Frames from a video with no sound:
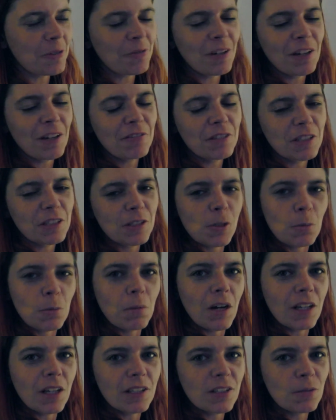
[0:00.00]
favorite
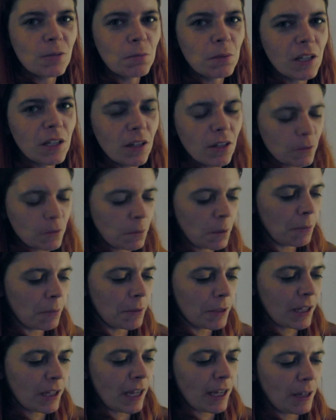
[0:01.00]
spots because people
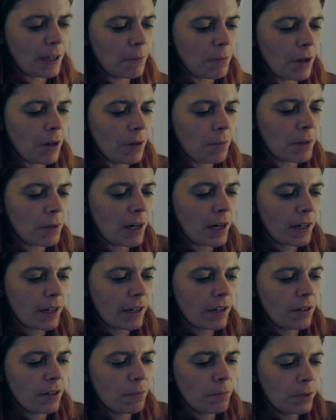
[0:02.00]
keep on
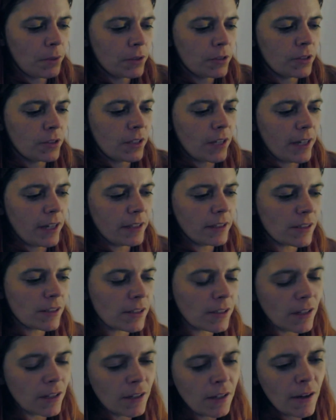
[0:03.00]
parking on both sides.
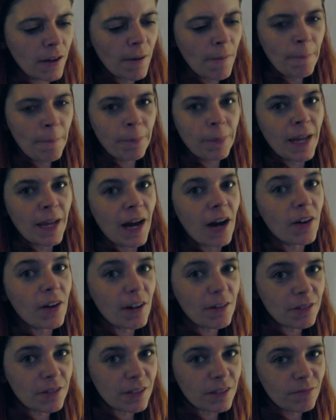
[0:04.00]

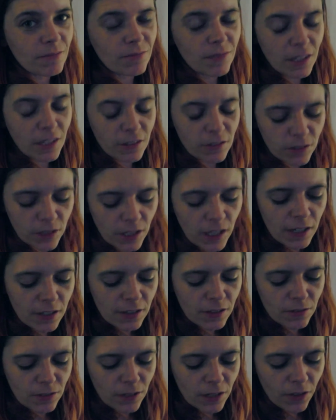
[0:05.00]
However, there are no
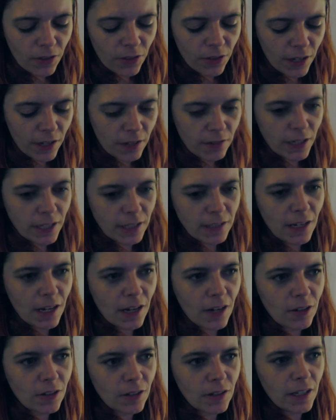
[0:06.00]
cars there right
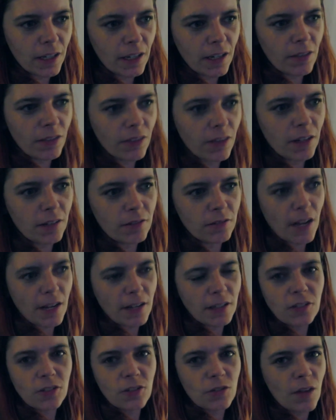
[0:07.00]
now and they ran
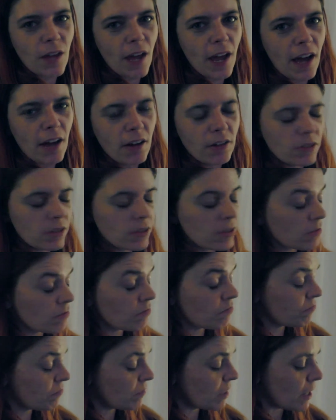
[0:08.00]
into the house.
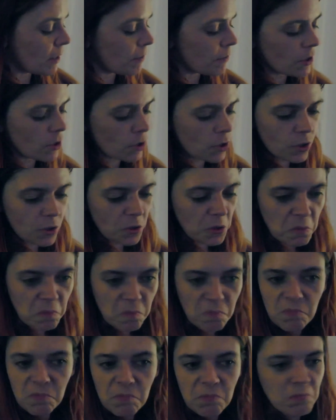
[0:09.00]
I'm not sure
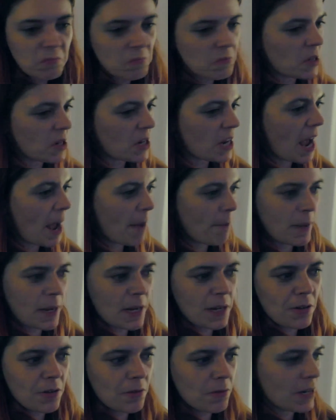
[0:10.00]
what
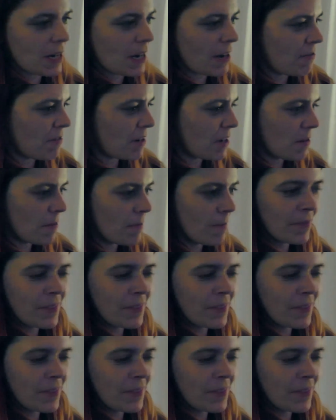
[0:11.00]
happened or whatever.